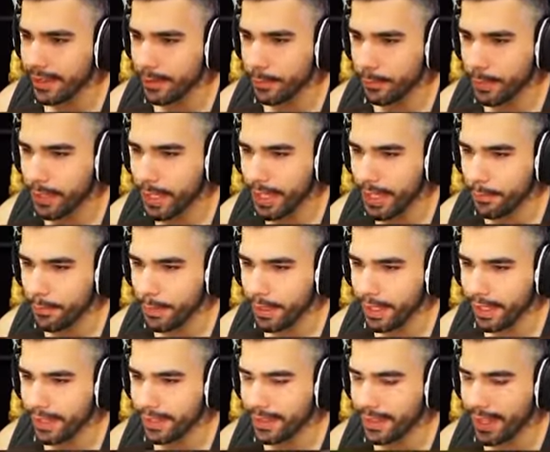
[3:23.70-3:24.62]

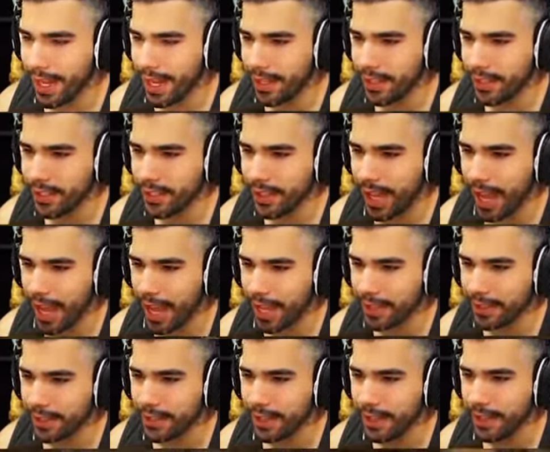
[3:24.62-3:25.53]
PPSH
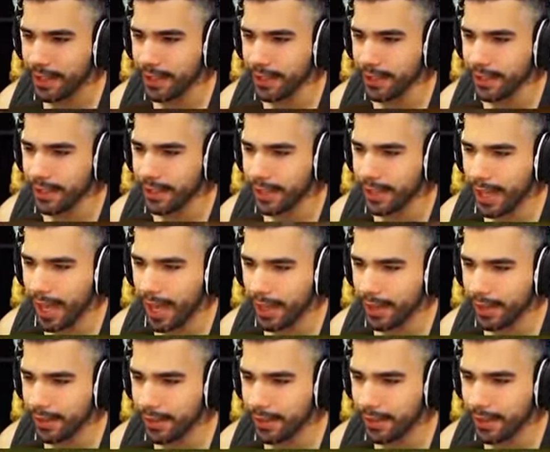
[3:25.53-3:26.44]
action. You
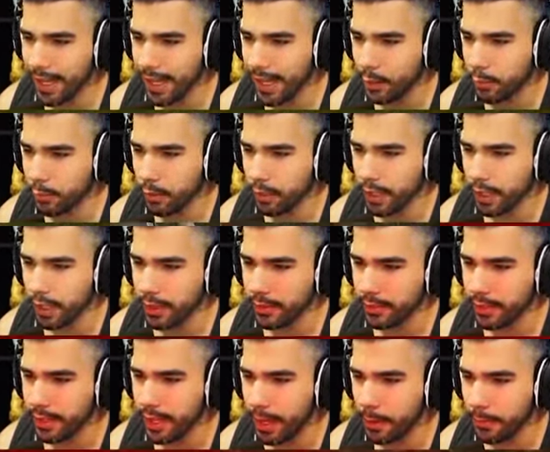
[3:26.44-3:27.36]
gotta think we're gonna
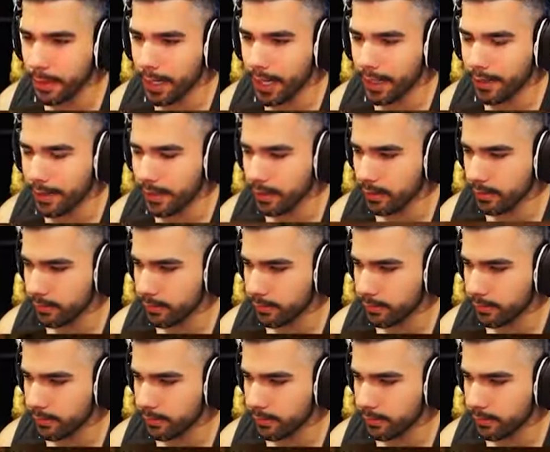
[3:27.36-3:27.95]
dominate the...